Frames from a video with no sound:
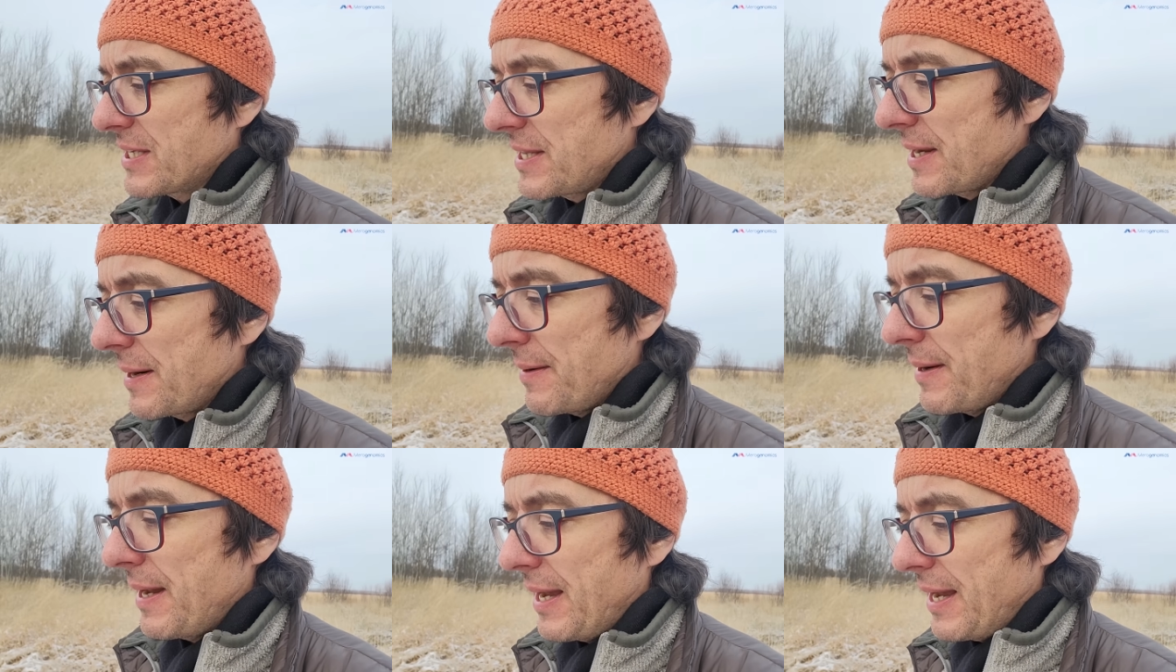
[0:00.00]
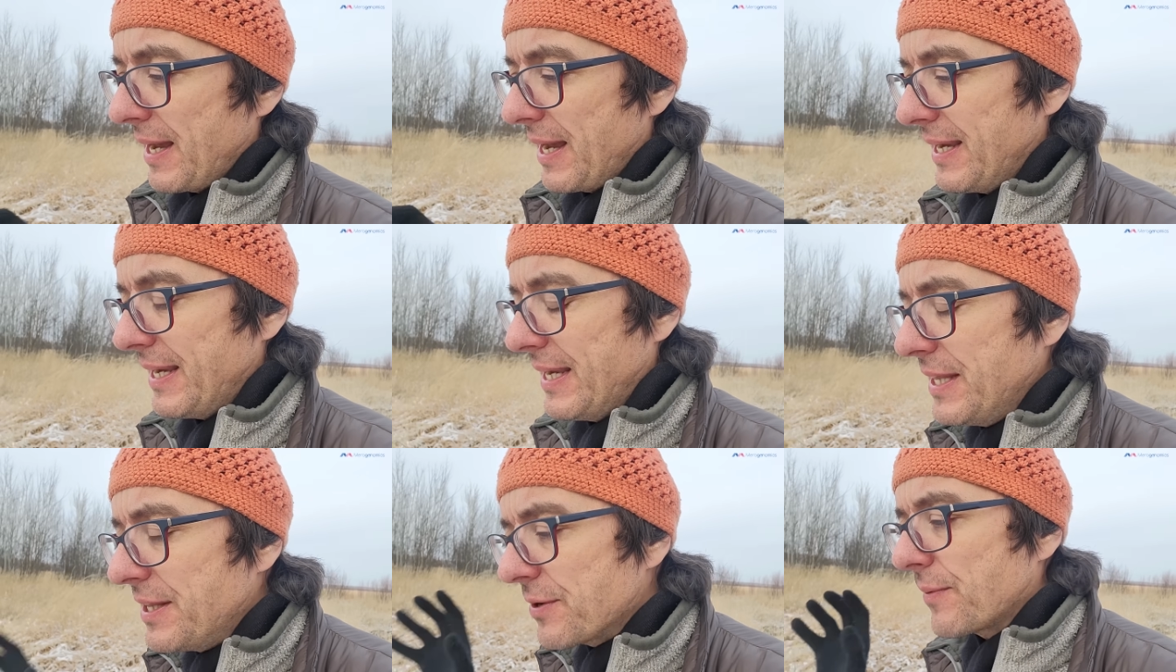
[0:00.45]
They're,
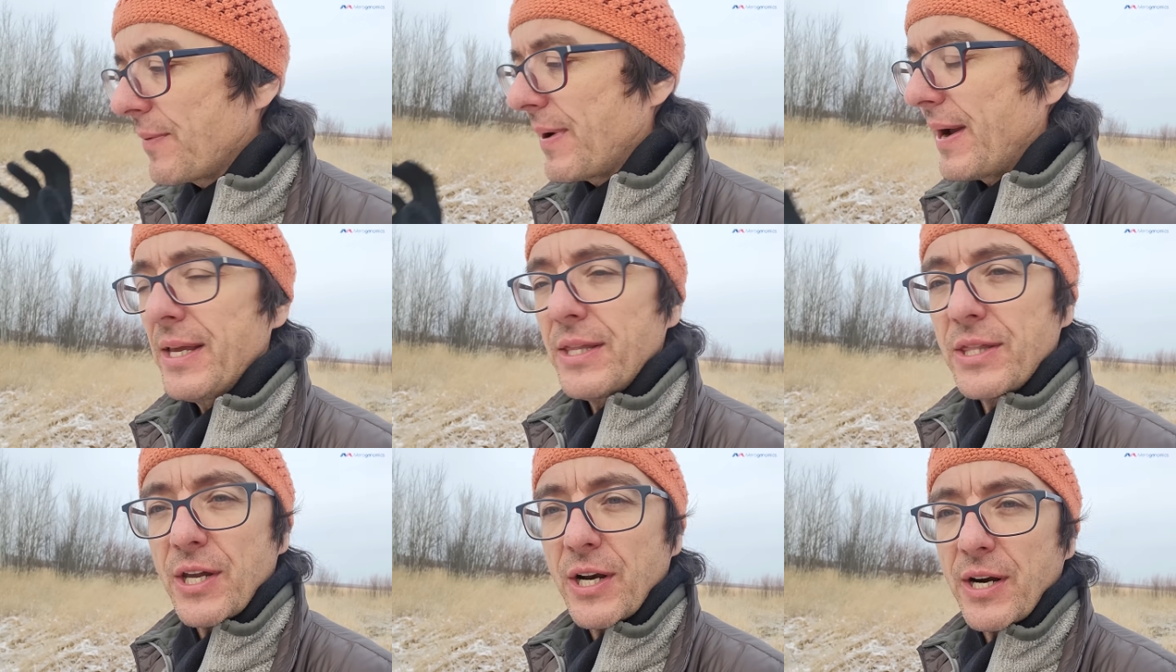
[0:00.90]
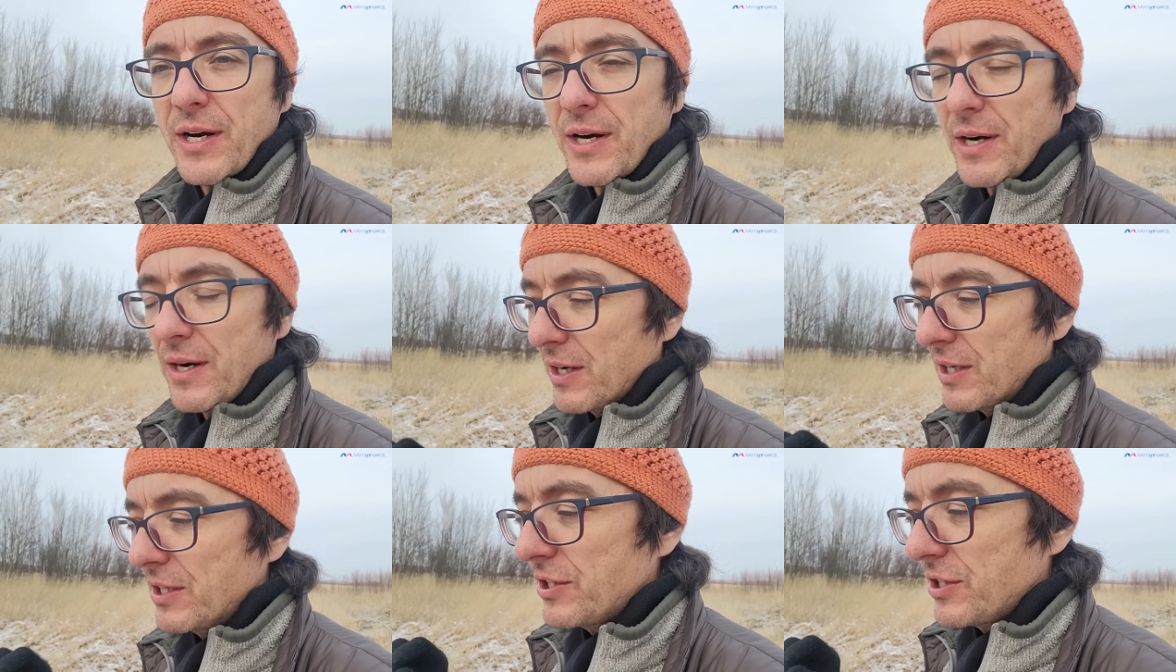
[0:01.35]
either way, they're,
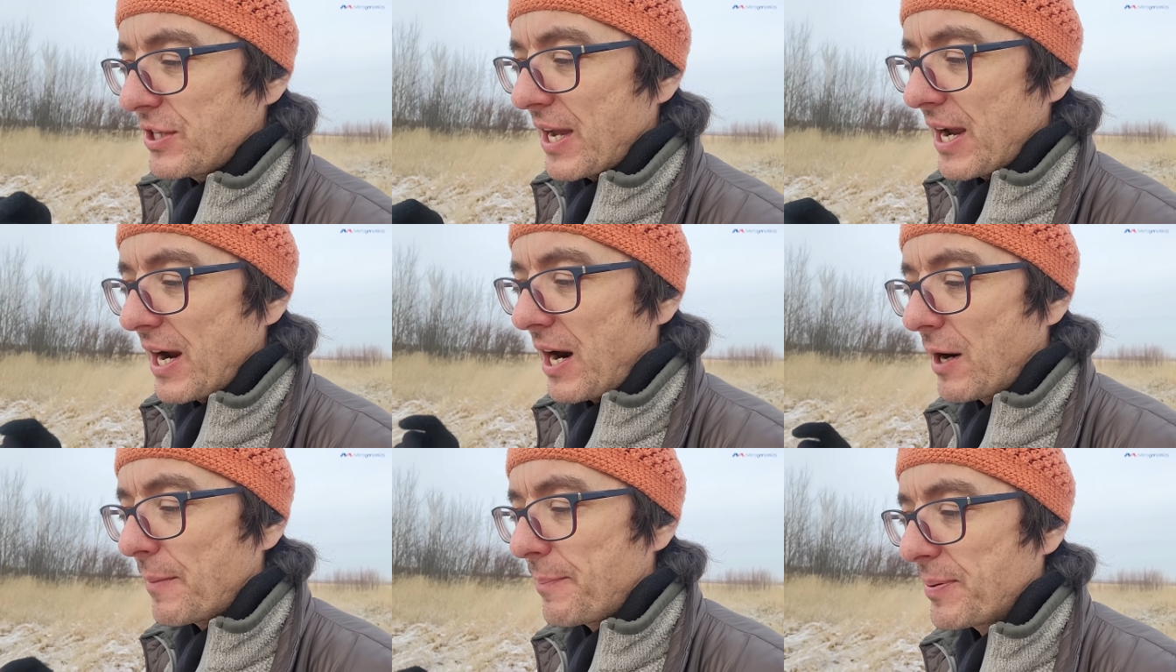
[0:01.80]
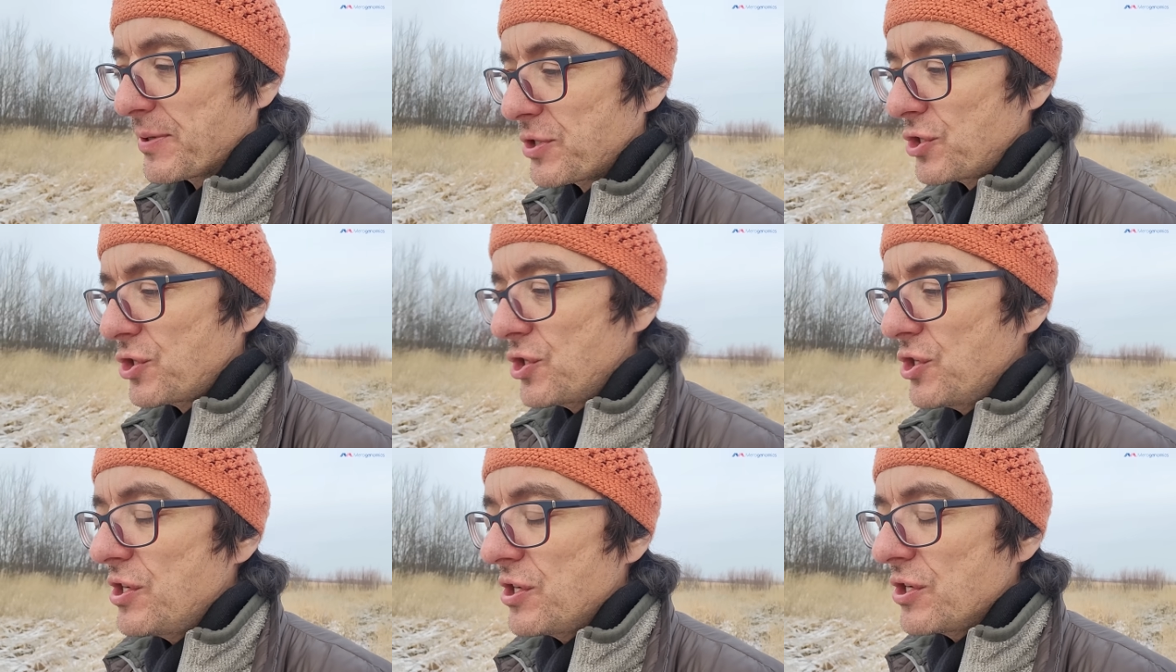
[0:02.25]
they are
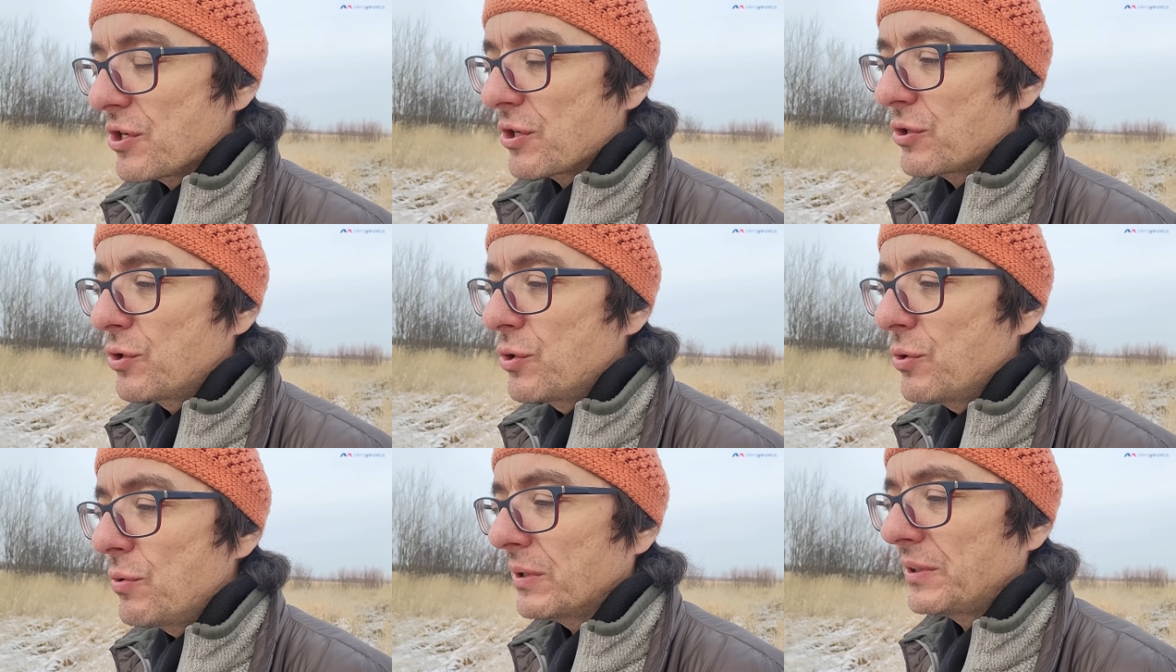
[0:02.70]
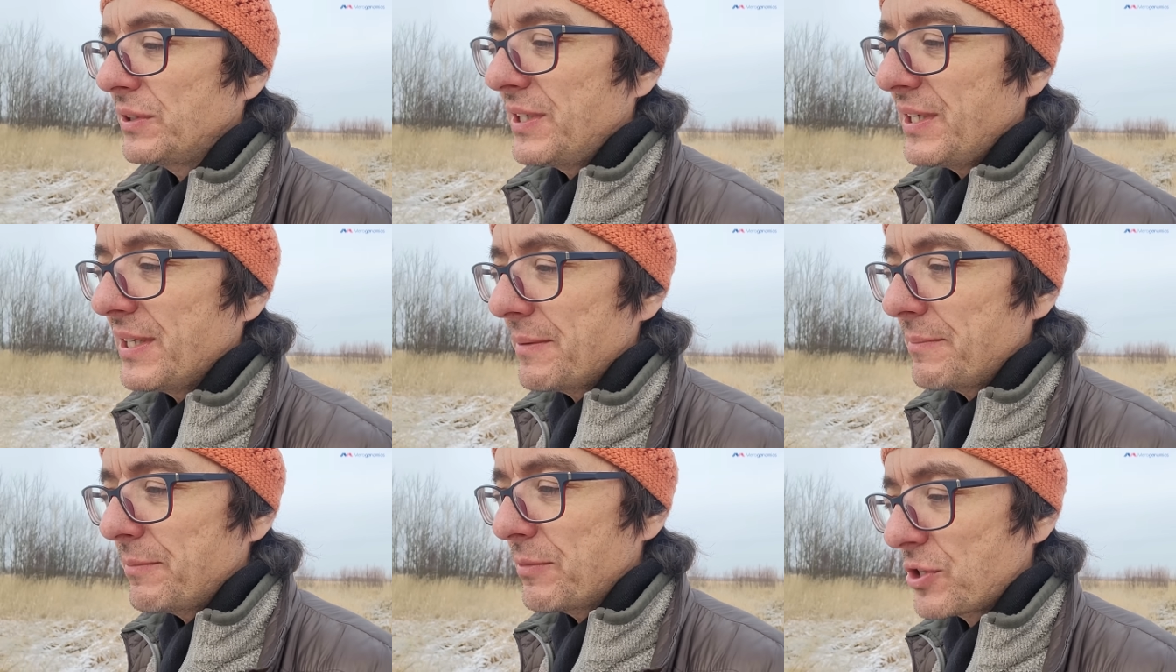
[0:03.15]
positioned in your
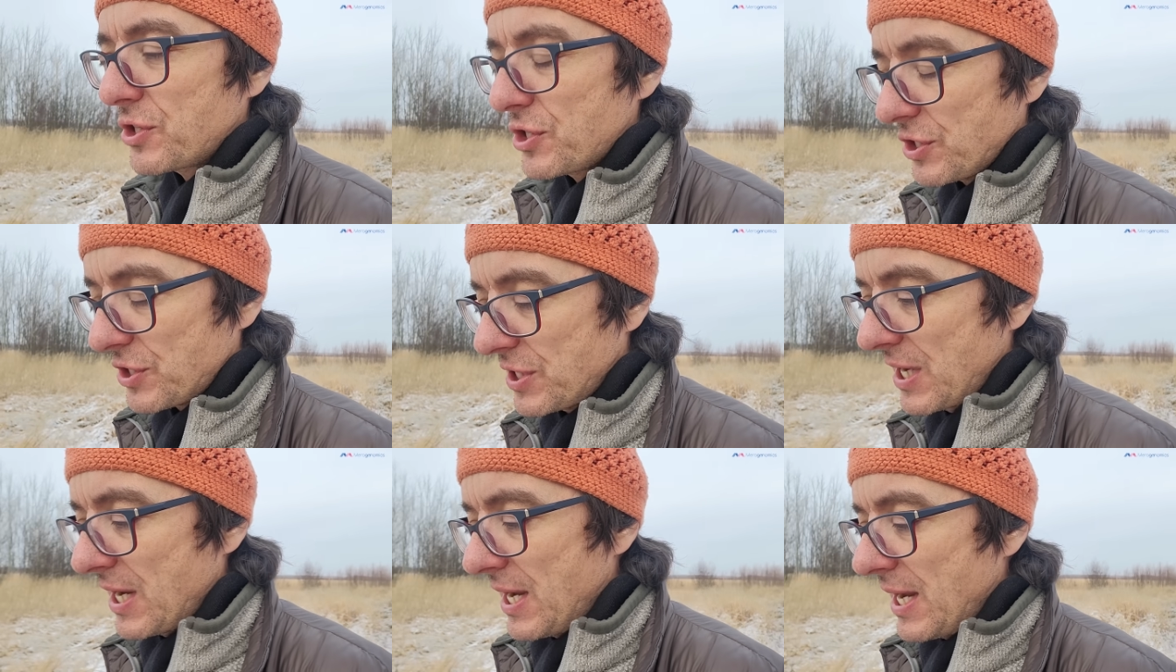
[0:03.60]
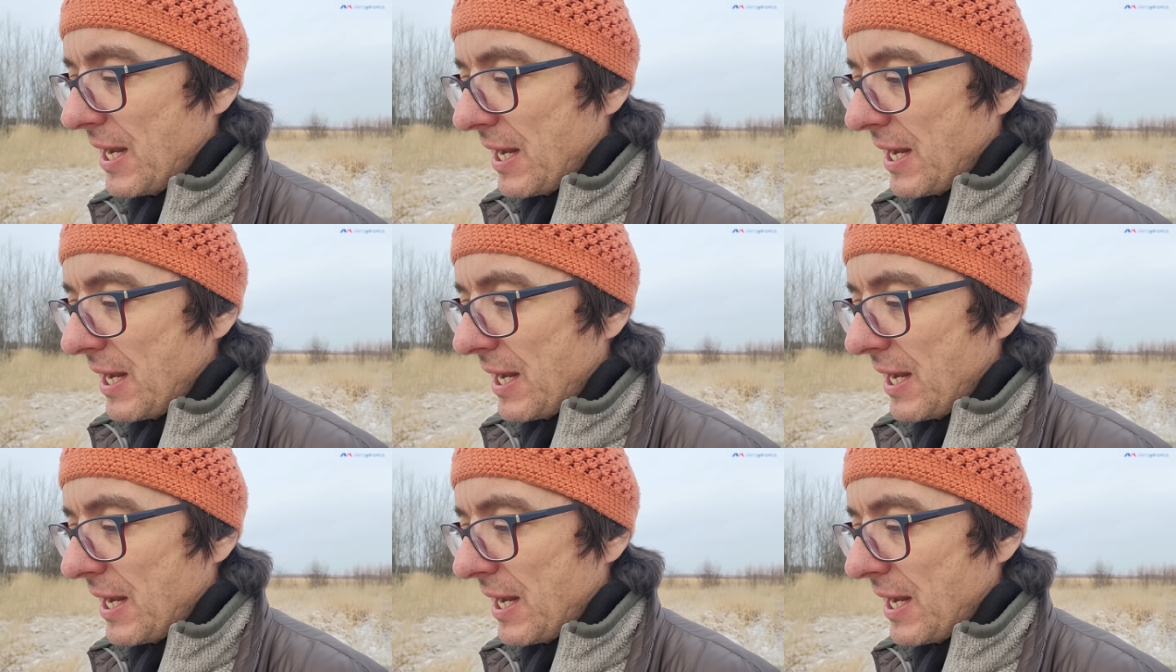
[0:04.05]
duodenum, which is